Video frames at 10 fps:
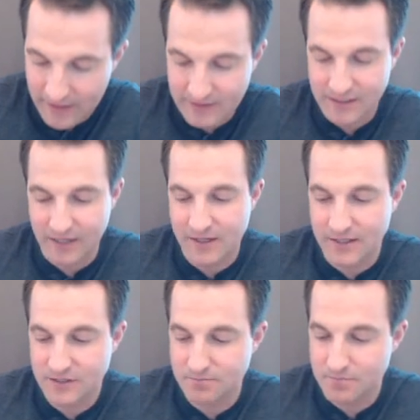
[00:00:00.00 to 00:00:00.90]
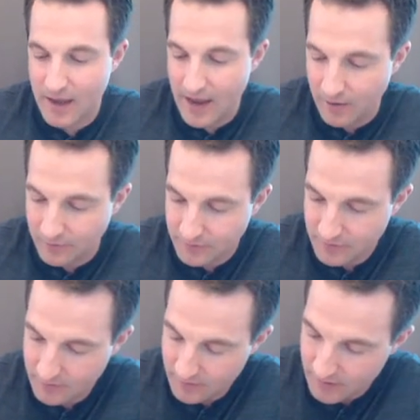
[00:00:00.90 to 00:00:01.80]
dioxide that is bound
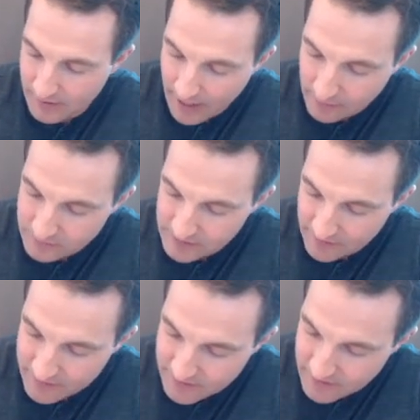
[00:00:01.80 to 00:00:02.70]
and outside the